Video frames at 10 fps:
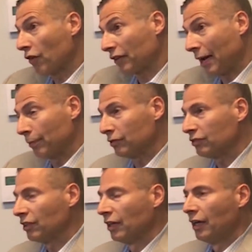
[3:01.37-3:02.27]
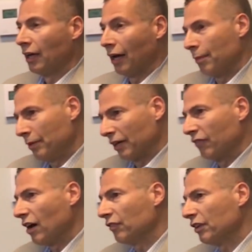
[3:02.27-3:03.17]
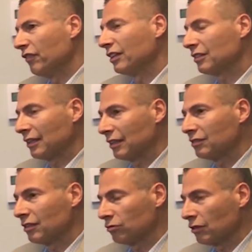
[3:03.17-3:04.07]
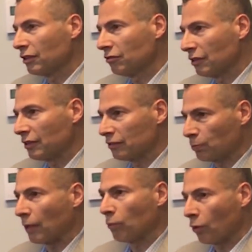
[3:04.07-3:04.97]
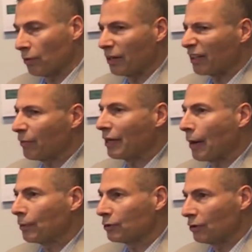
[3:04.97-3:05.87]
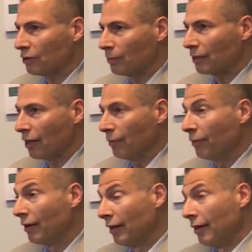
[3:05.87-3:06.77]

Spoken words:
off campus and being involved in events like this, it's really springboard to me to give me an opportunity to become,